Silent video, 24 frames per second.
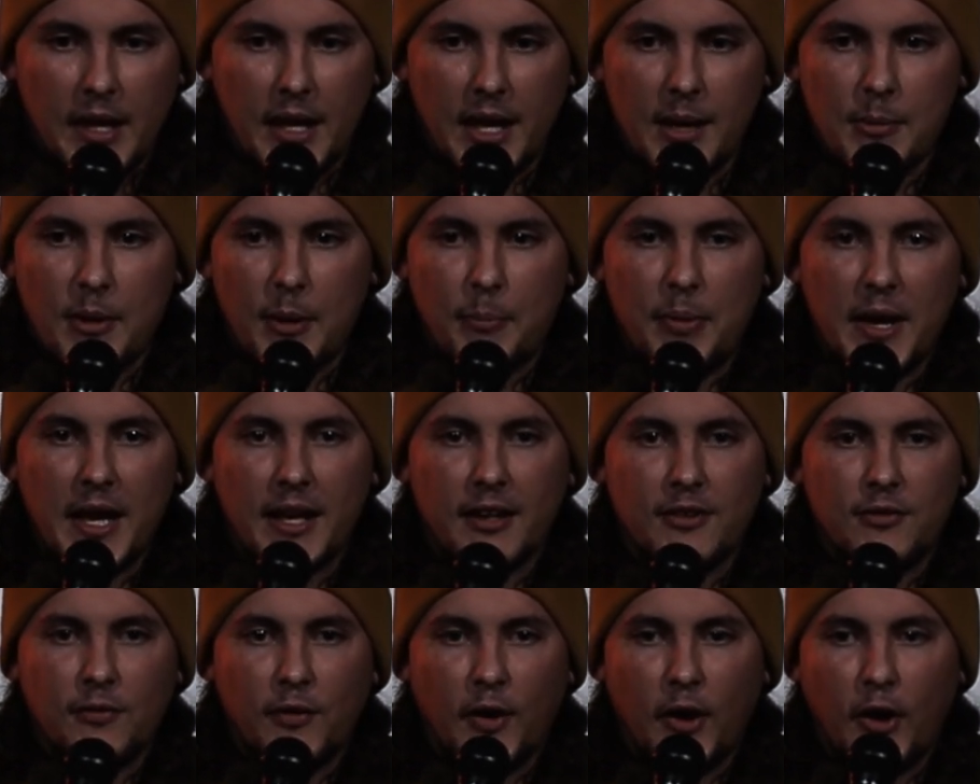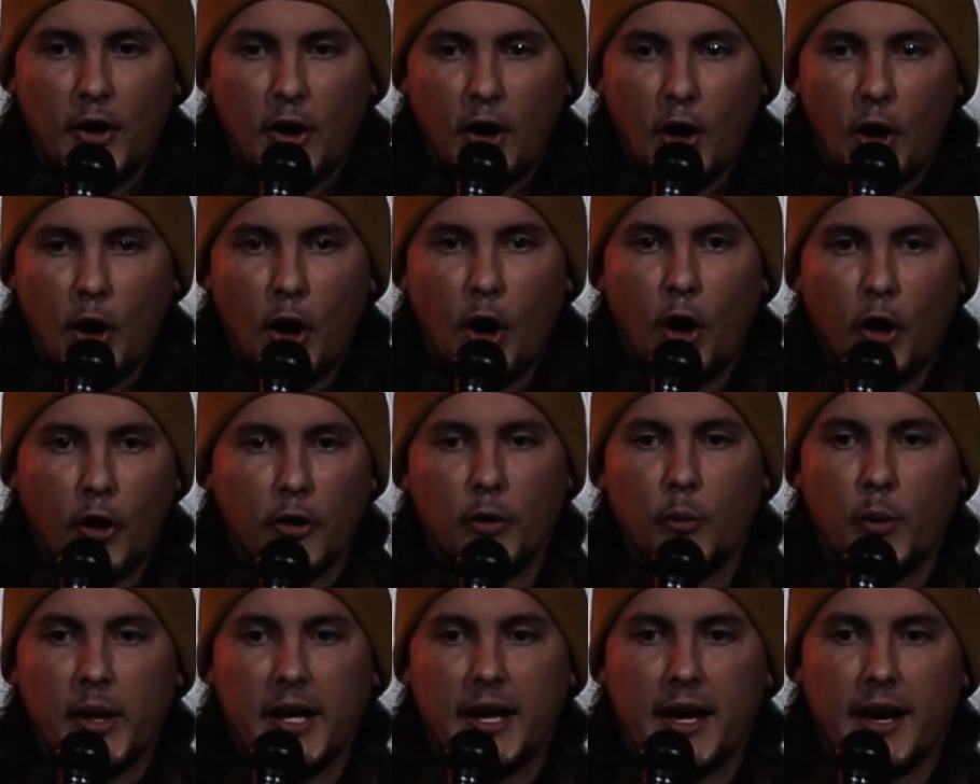And my pants fall all
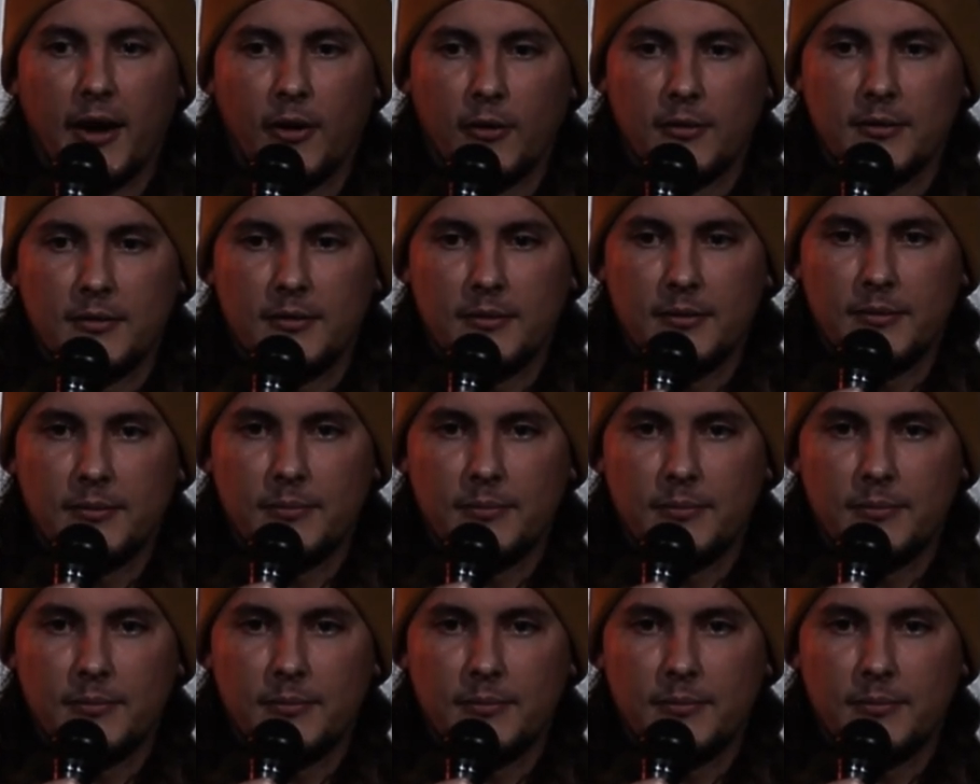the way down.